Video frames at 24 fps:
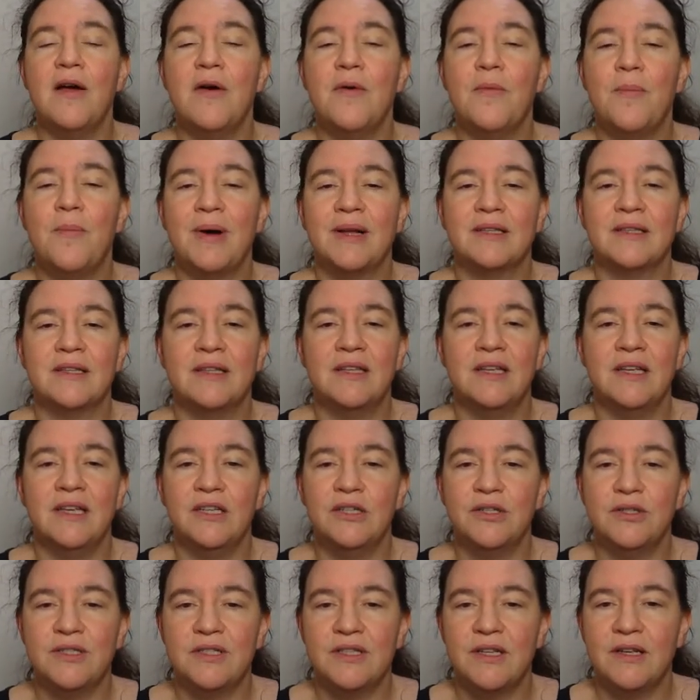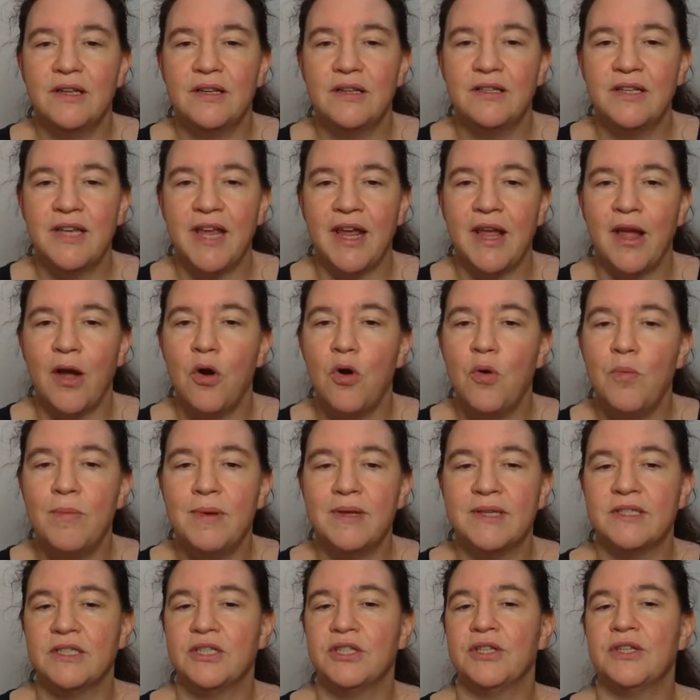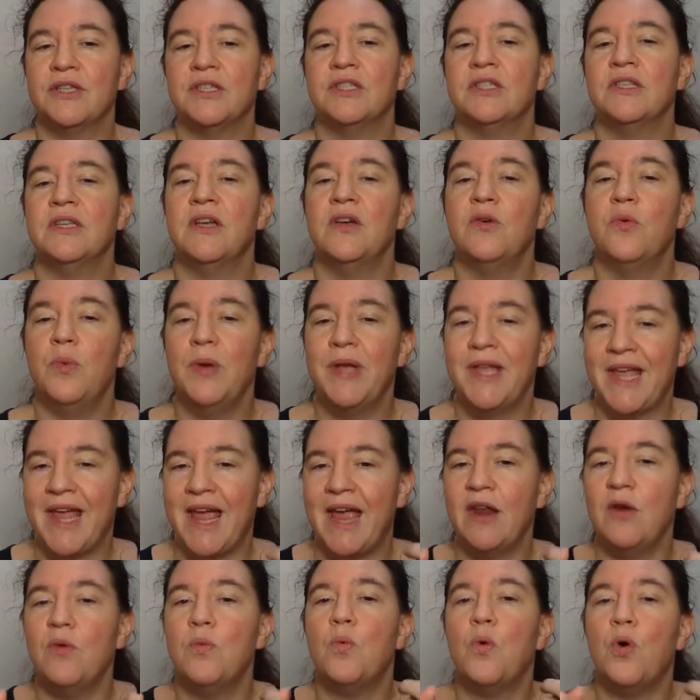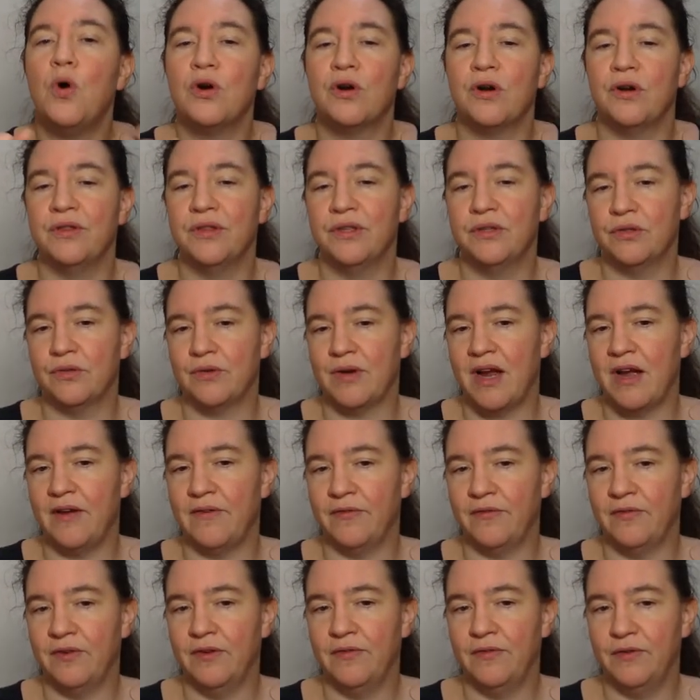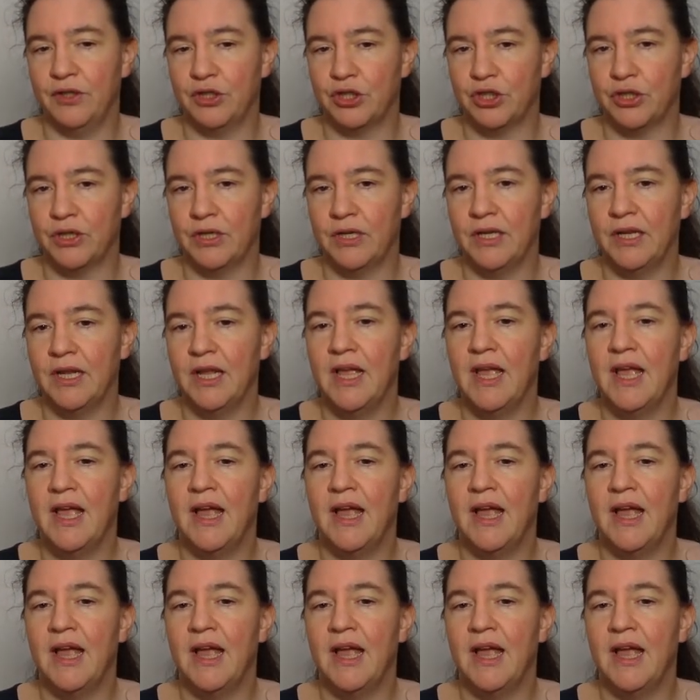but the interesting take-home message is we can walk on this graph efficiently,